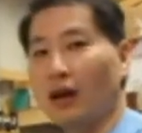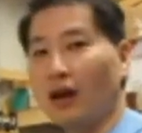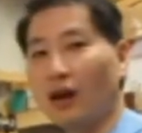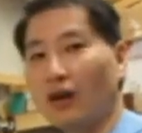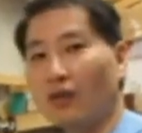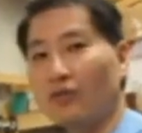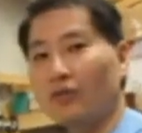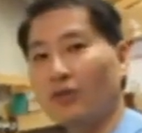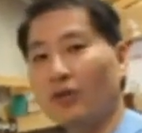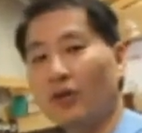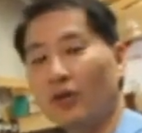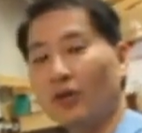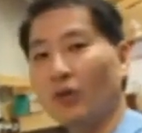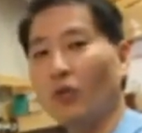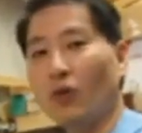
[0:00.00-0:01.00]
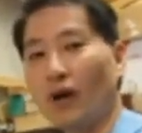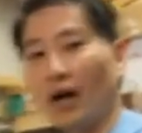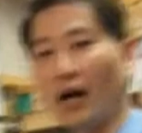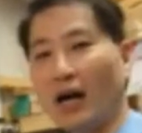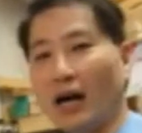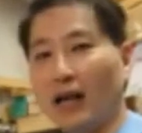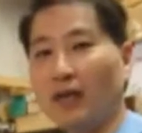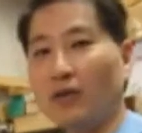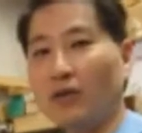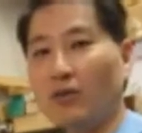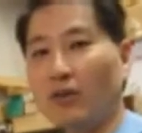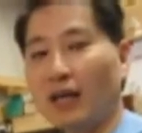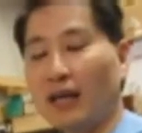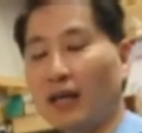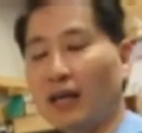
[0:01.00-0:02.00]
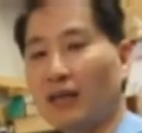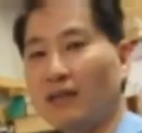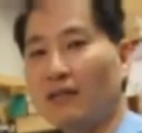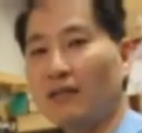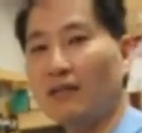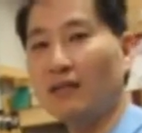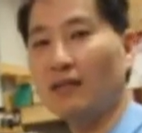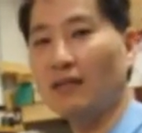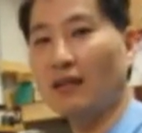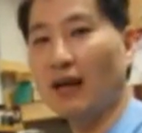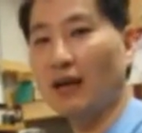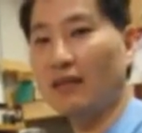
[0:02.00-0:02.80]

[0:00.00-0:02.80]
of why I don't like the